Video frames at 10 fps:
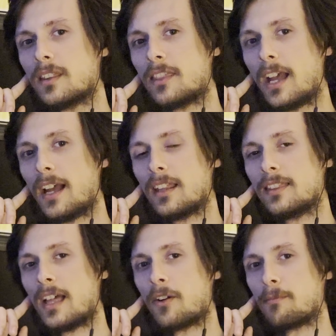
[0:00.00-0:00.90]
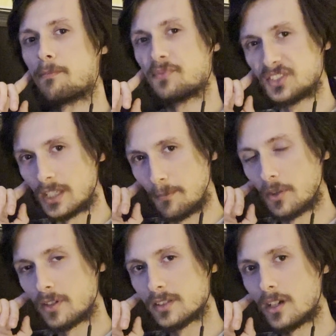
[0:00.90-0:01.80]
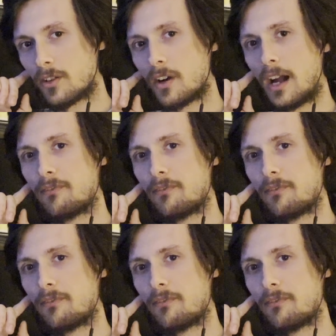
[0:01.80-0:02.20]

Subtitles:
that are similar to Stalker.